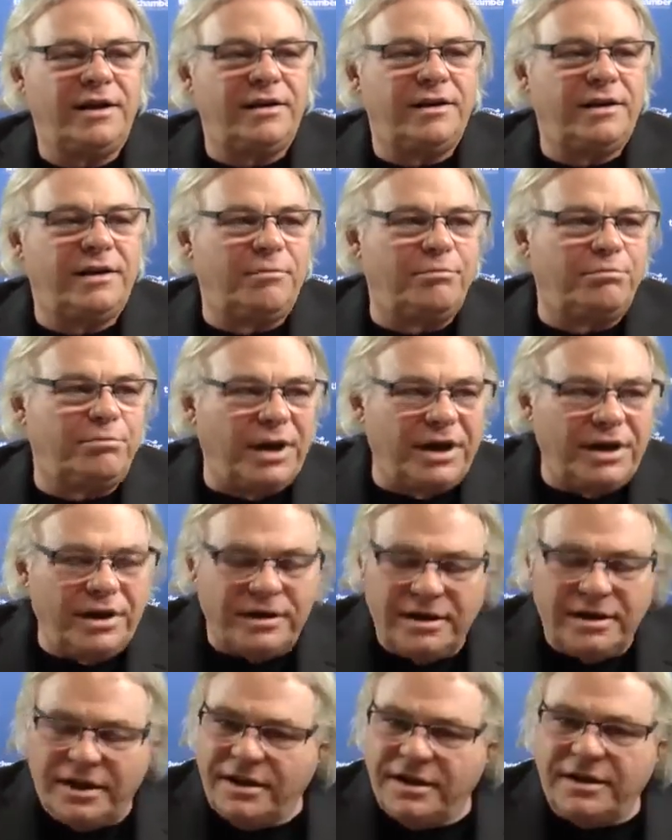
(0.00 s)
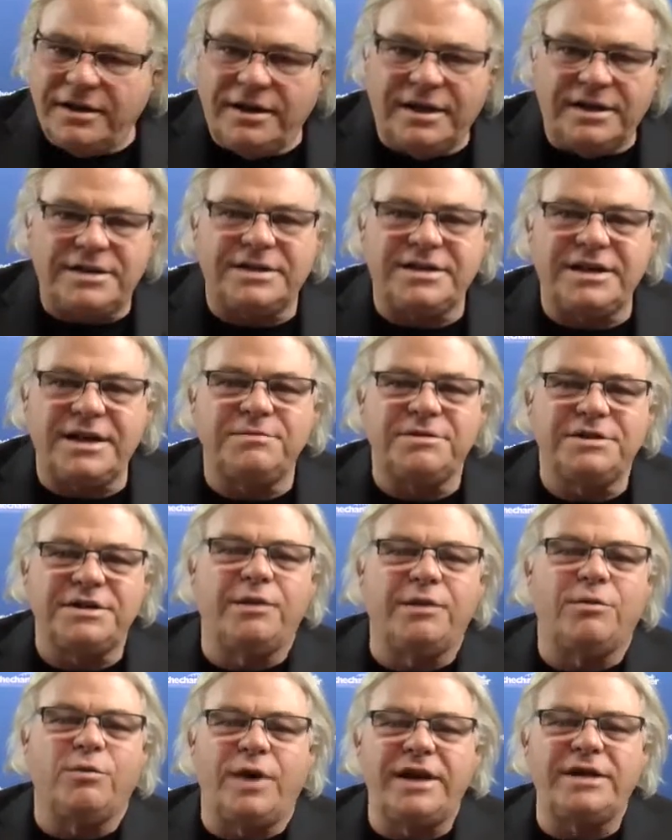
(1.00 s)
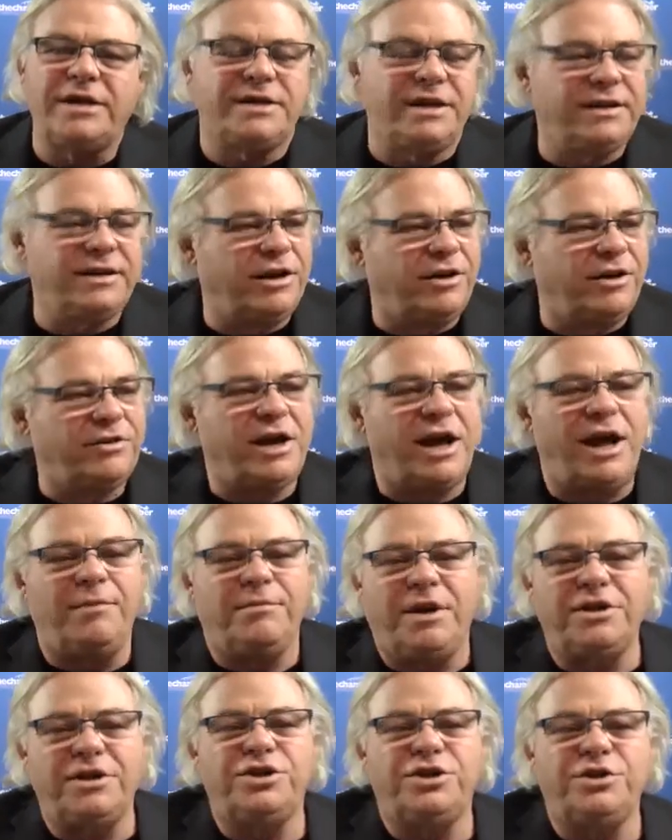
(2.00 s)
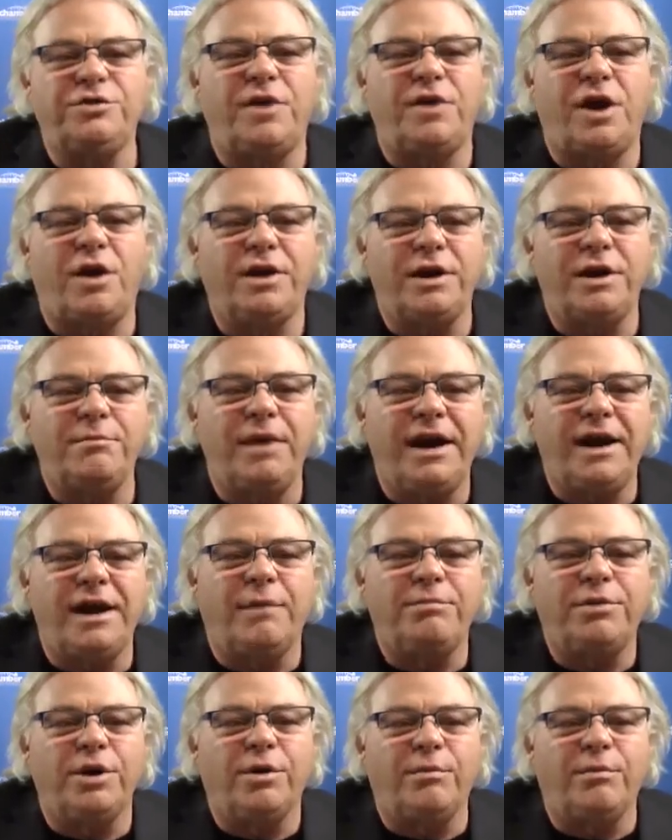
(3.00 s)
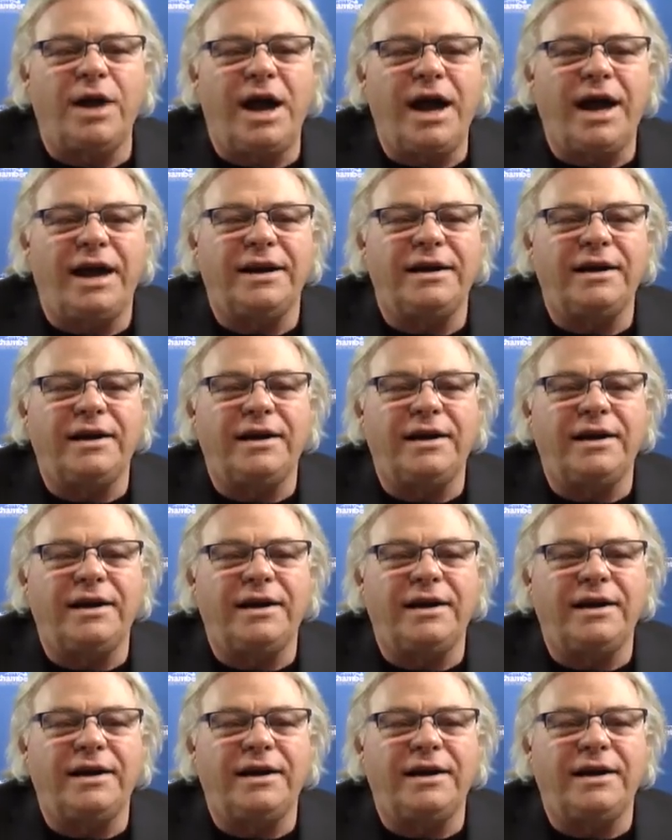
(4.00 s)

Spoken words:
but it seems they're wasting their time because you've already made up your mind.